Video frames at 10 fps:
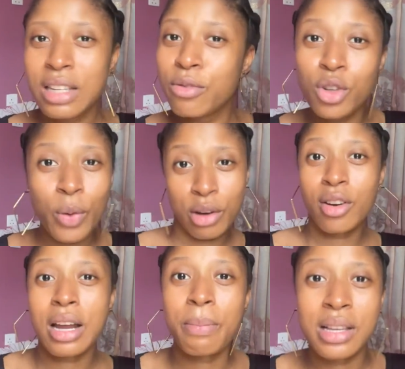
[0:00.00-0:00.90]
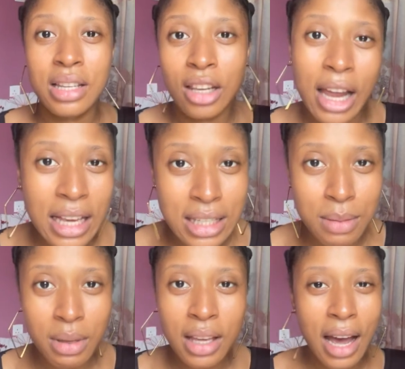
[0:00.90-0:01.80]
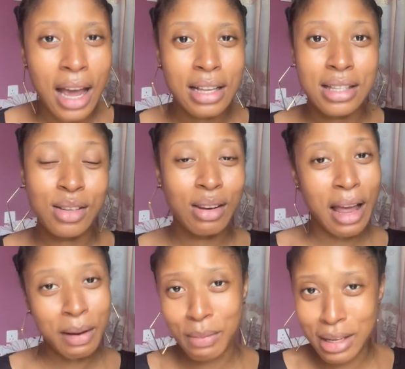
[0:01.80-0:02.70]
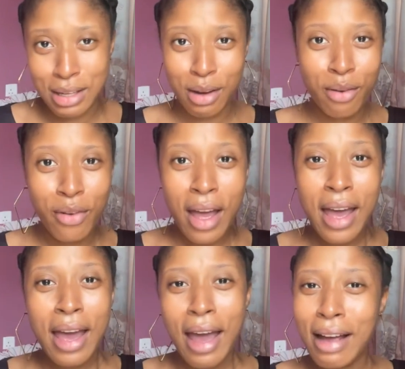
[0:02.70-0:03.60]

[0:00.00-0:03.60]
even though any other person likes me, I still like myself,